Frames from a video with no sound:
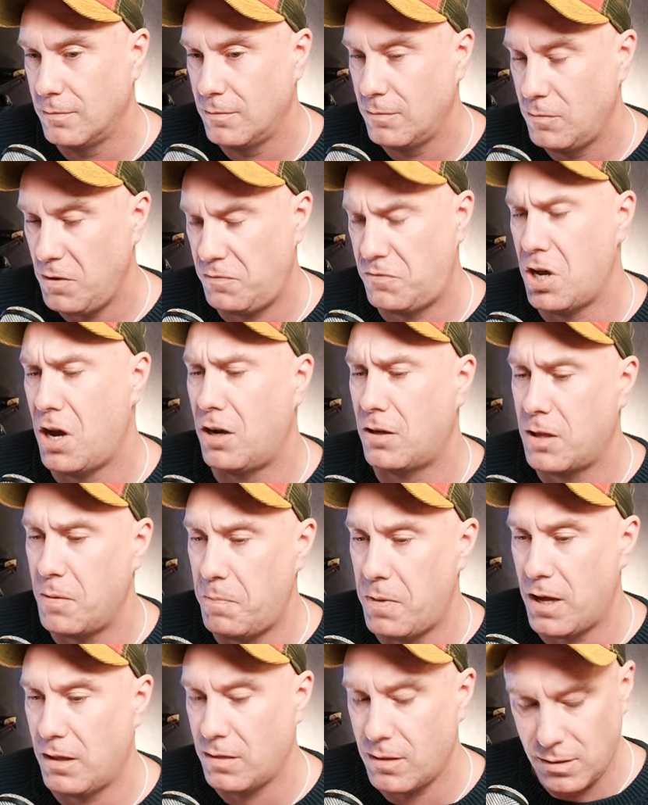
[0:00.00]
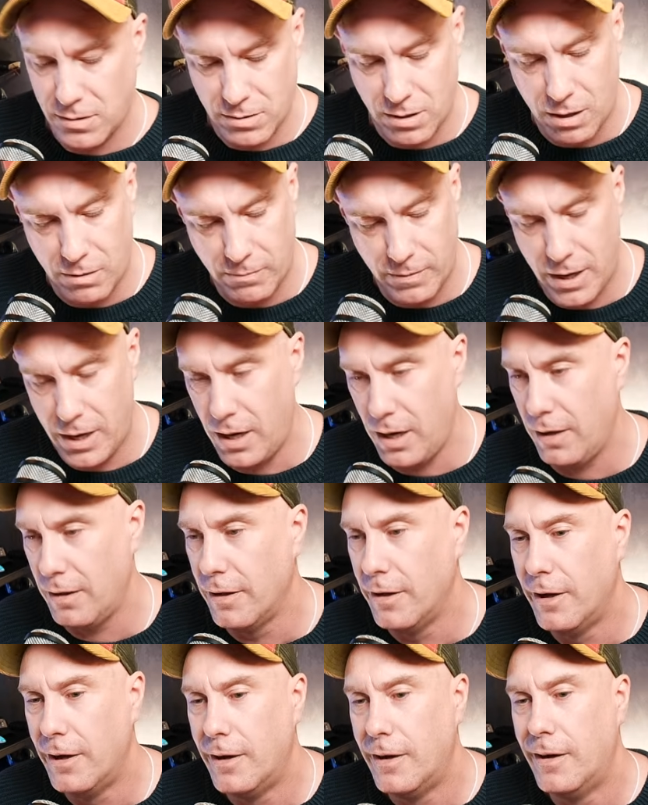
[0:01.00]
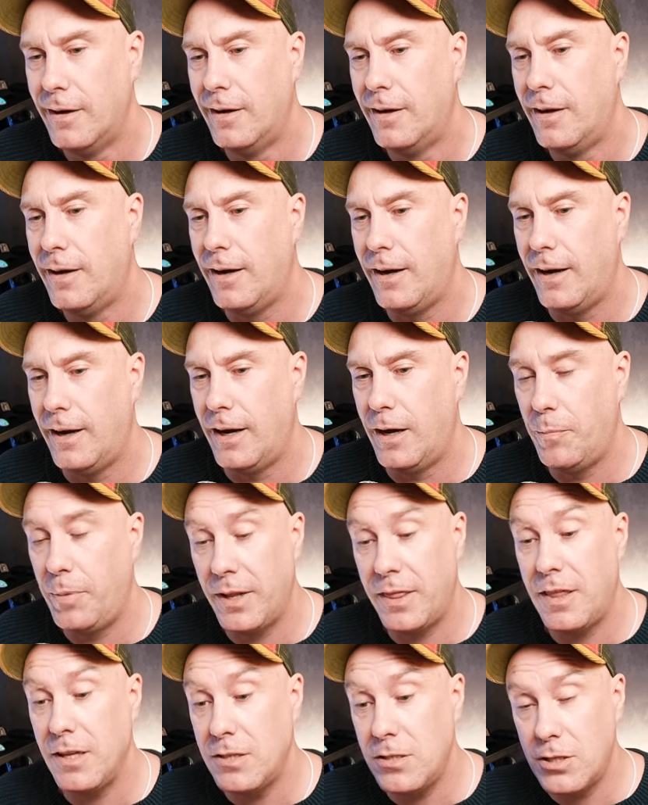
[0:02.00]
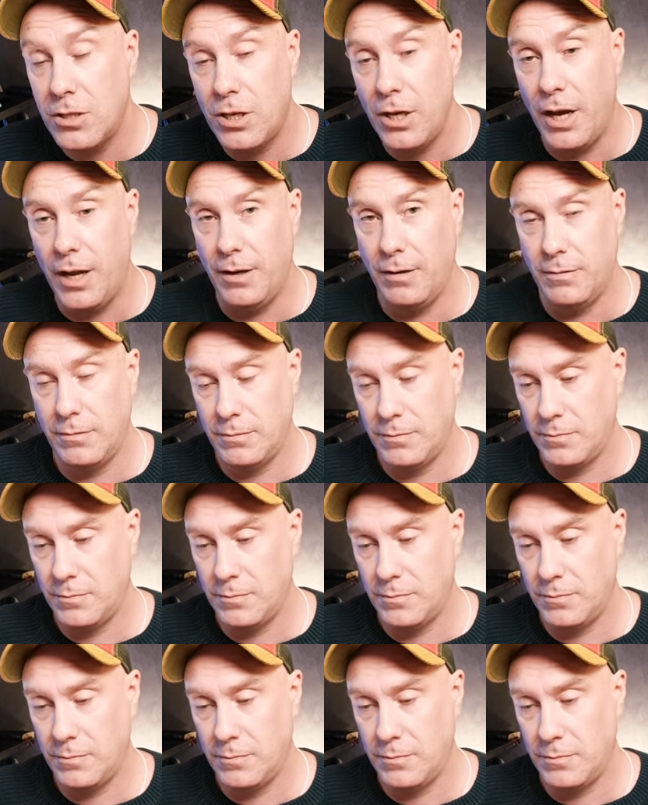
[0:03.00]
We've talked about this already. But this is good.